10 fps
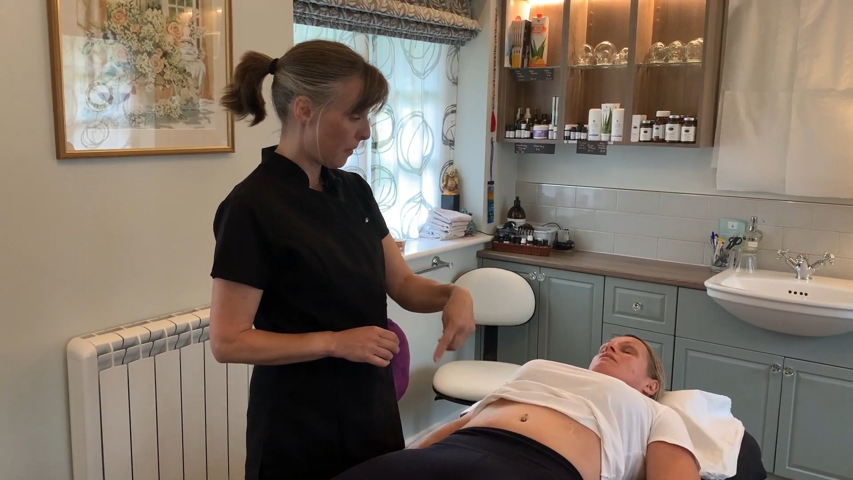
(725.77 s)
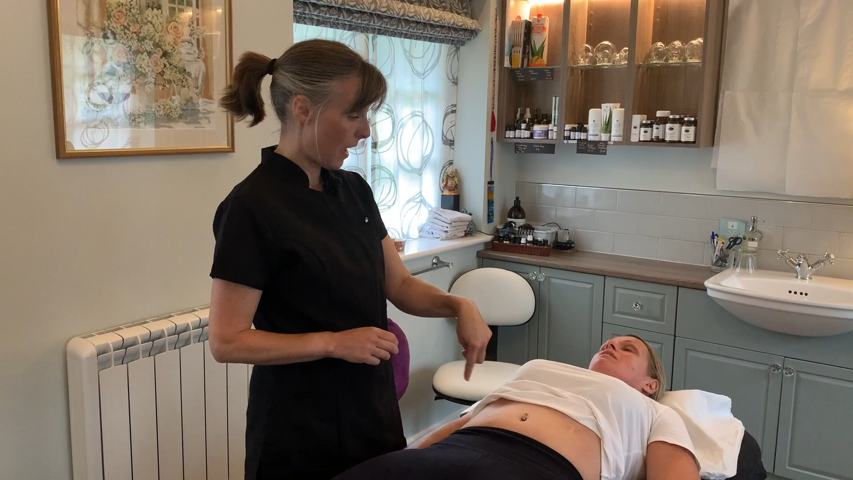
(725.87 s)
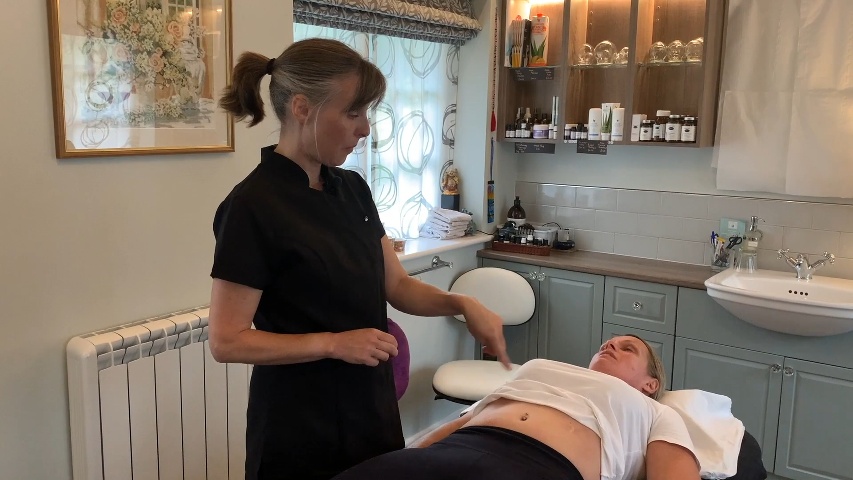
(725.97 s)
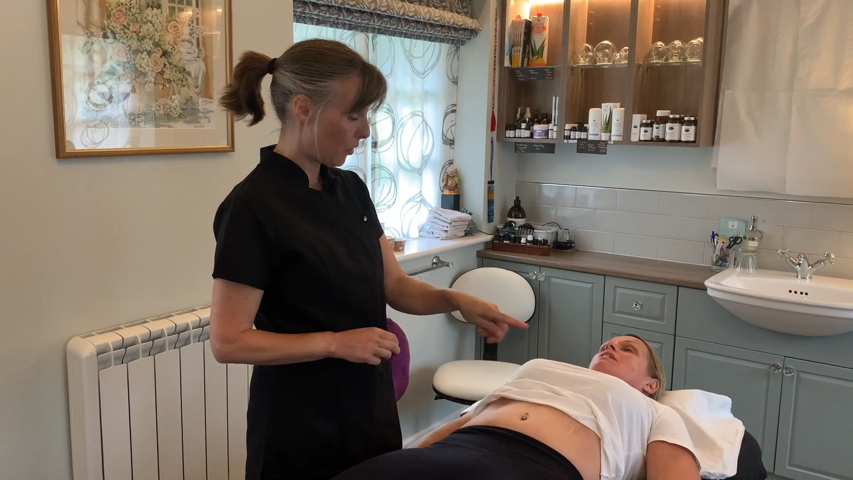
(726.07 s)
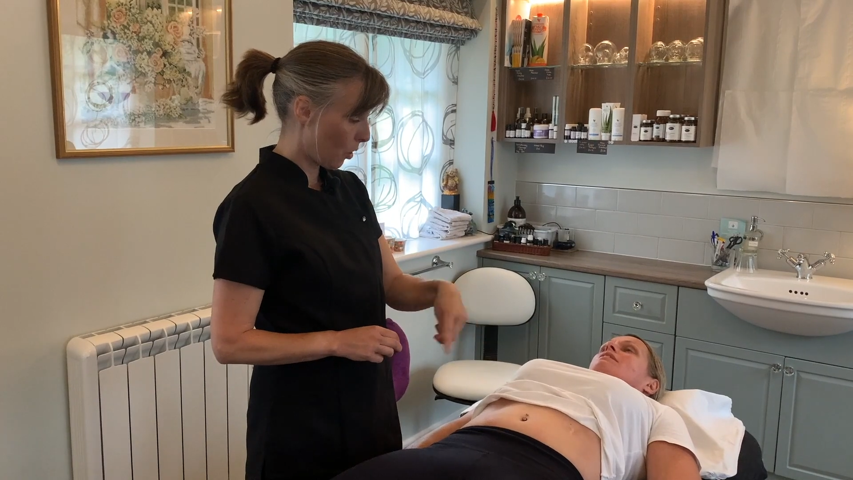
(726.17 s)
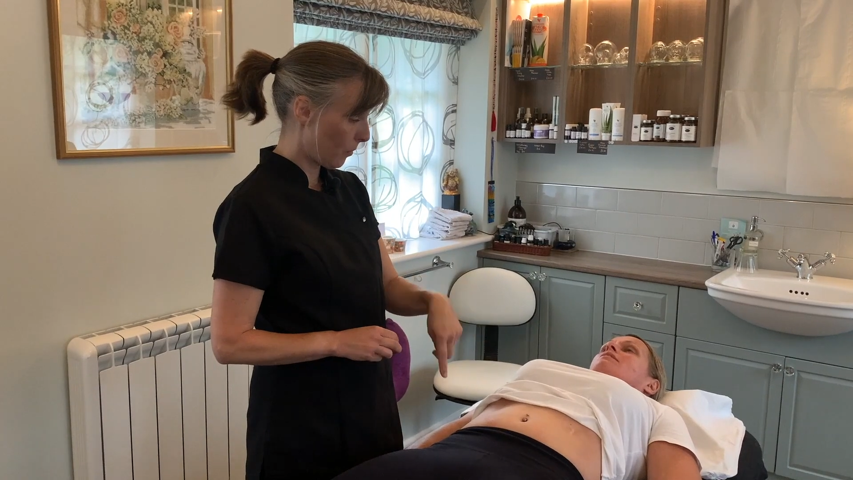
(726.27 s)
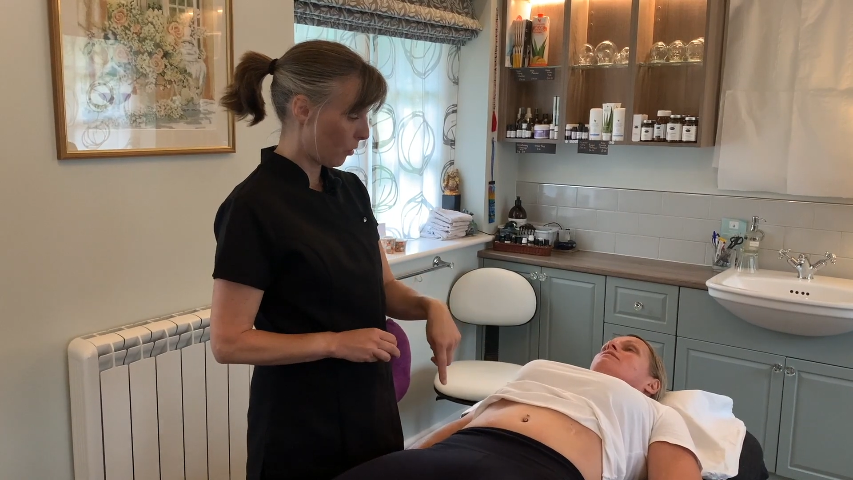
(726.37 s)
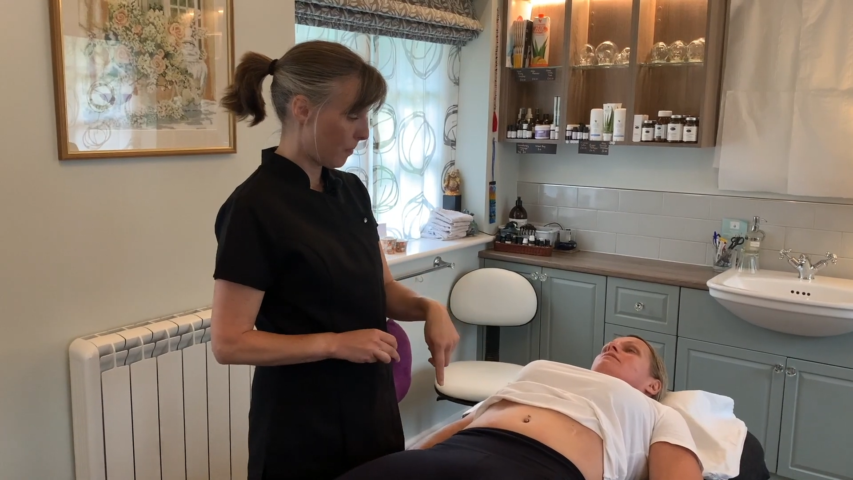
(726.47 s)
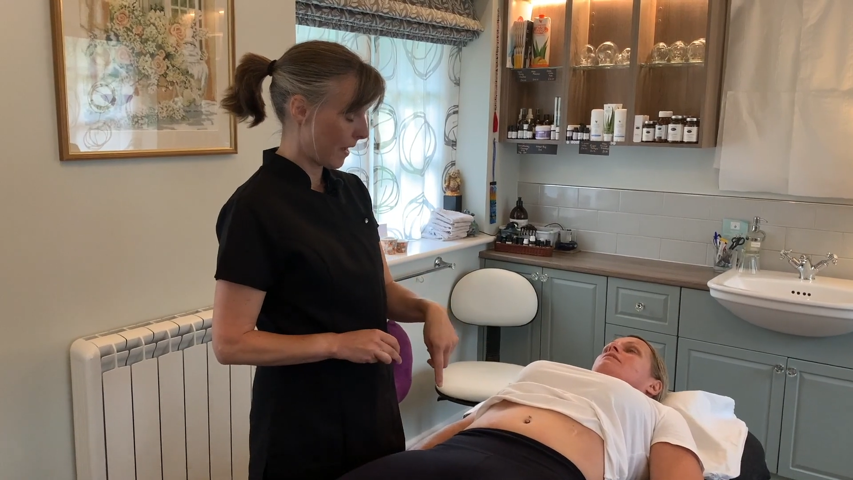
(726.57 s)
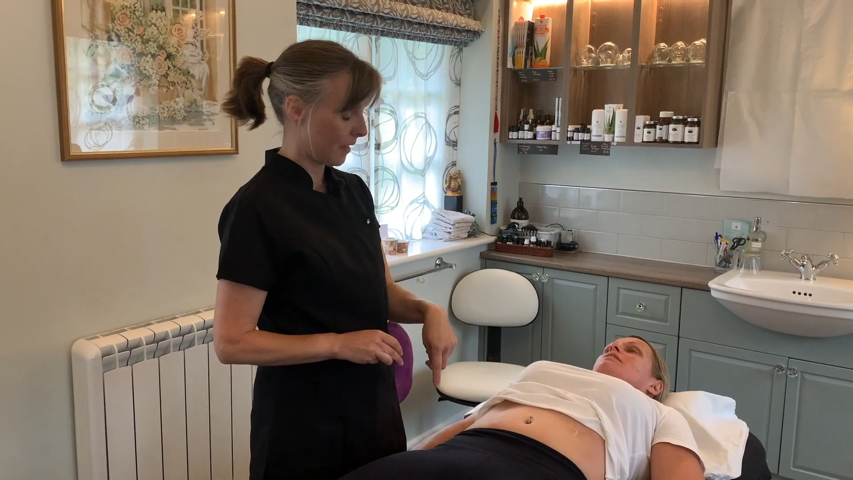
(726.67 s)
abdominal
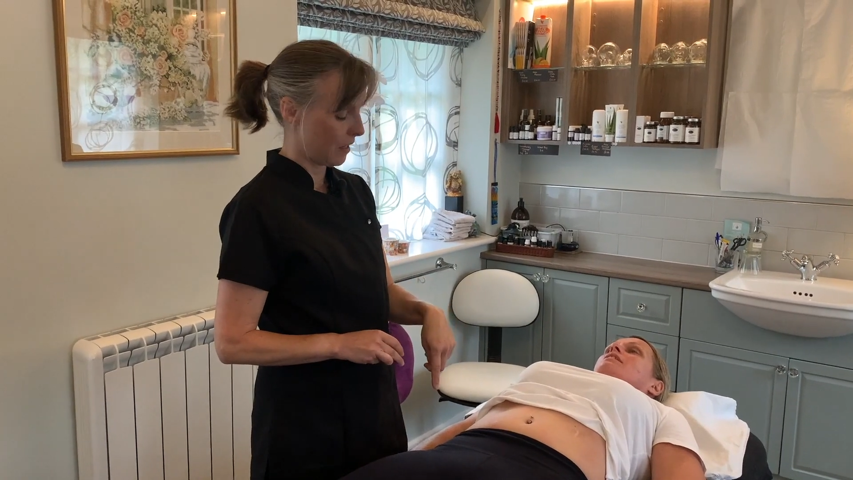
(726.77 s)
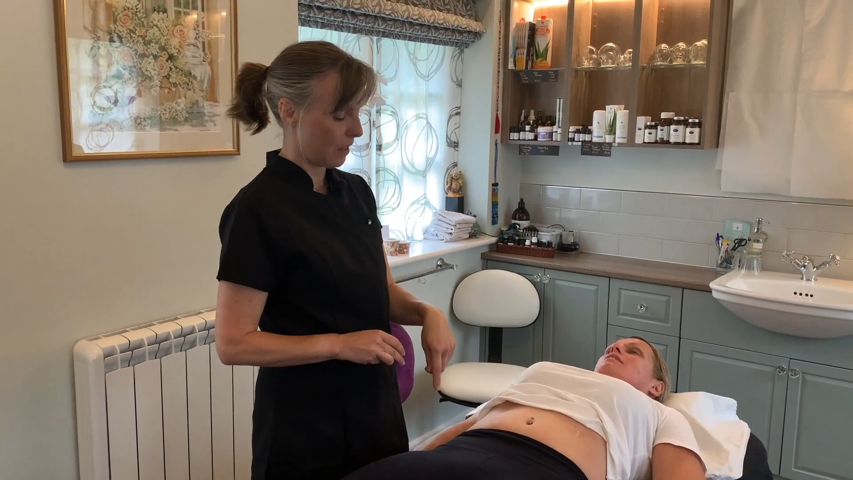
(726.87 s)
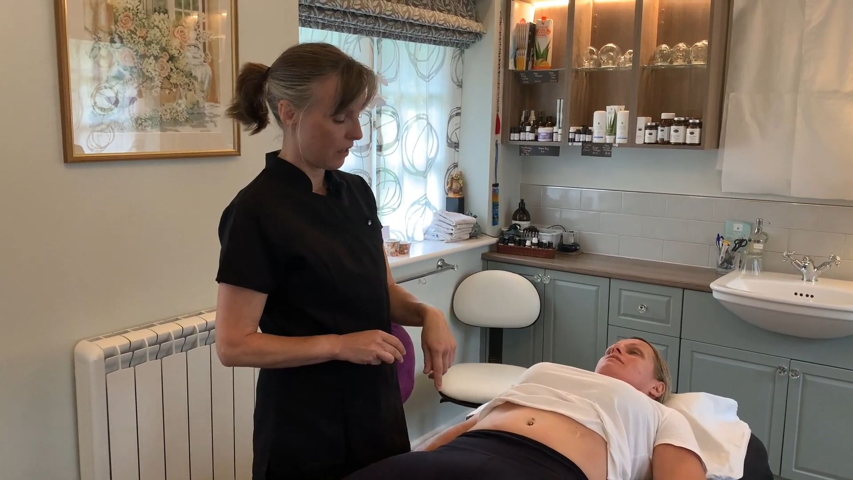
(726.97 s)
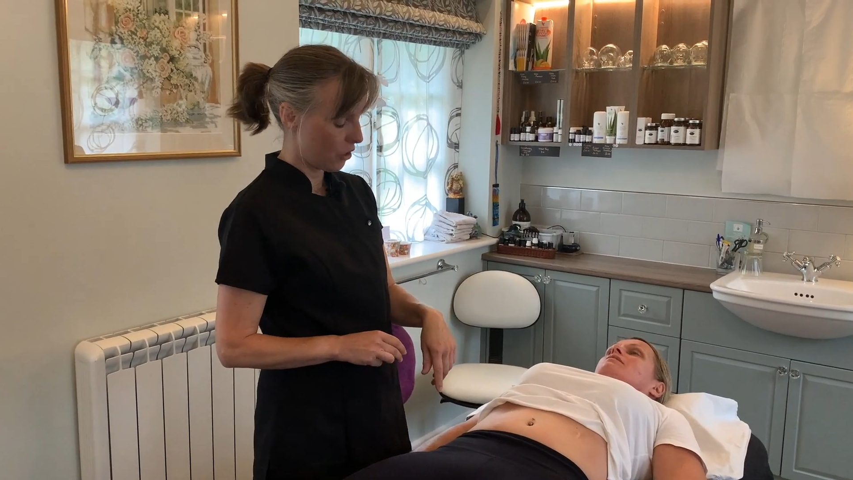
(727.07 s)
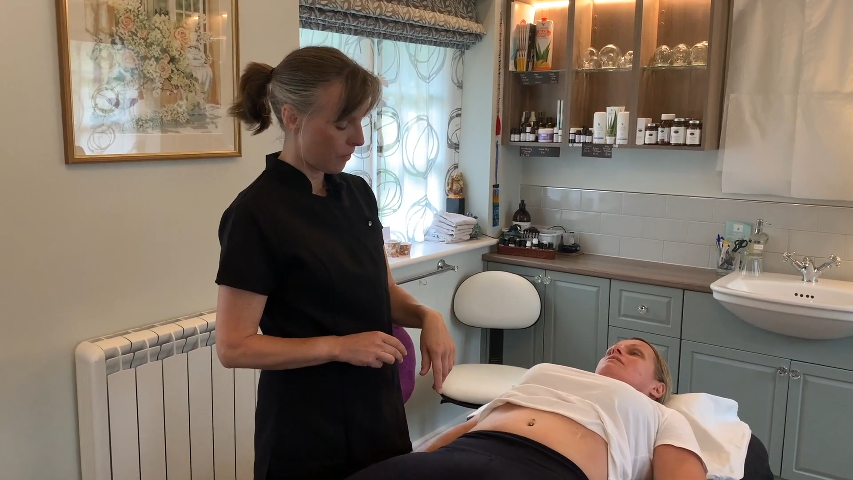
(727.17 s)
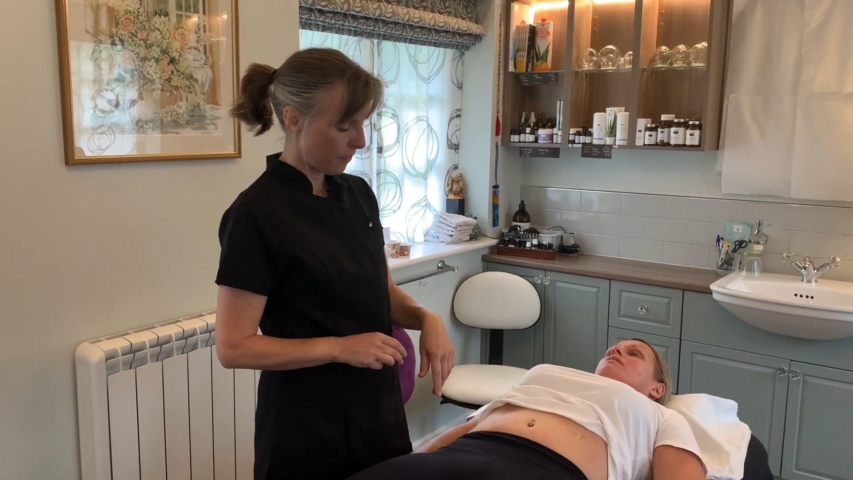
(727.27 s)
massage,